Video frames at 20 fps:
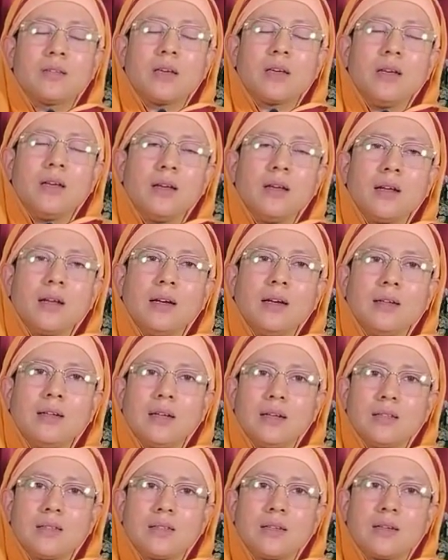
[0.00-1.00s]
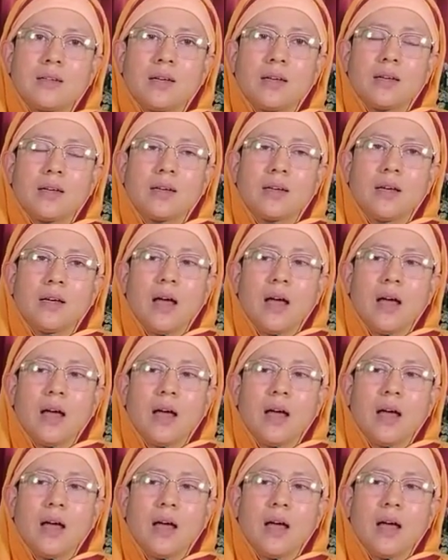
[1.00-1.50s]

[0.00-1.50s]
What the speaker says: inner intensity.